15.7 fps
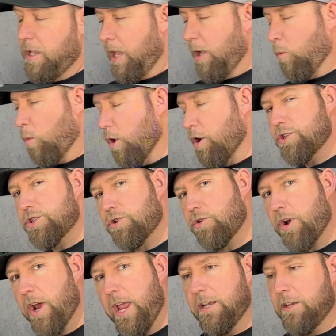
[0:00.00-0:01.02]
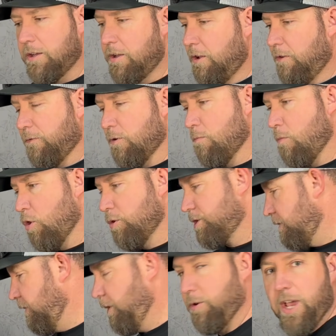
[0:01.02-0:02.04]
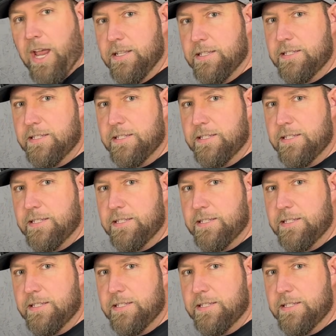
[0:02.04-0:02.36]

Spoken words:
It works great for most of the United